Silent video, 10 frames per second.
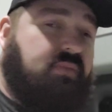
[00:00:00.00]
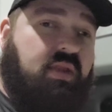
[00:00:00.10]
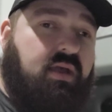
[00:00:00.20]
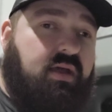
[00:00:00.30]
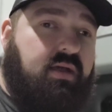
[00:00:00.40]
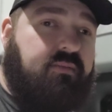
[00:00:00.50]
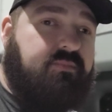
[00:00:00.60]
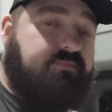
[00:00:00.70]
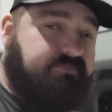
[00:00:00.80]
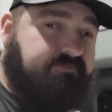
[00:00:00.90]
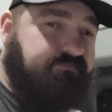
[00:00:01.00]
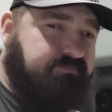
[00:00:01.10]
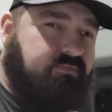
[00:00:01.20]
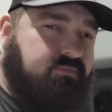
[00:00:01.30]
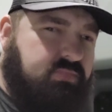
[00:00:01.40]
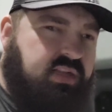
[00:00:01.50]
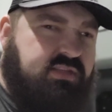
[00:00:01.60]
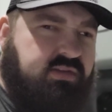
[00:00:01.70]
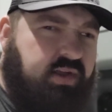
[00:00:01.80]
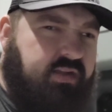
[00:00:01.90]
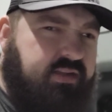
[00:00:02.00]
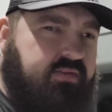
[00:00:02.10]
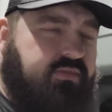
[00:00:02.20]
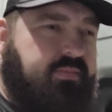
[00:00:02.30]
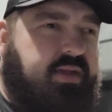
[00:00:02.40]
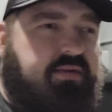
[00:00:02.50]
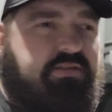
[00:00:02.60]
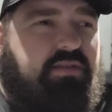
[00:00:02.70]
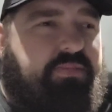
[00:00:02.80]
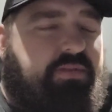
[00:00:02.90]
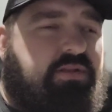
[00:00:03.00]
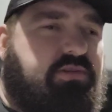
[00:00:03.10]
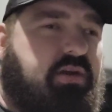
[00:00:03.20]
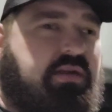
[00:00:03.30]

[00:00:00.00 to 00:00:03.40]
Uh, it's a good idea for me to sleep in the truck.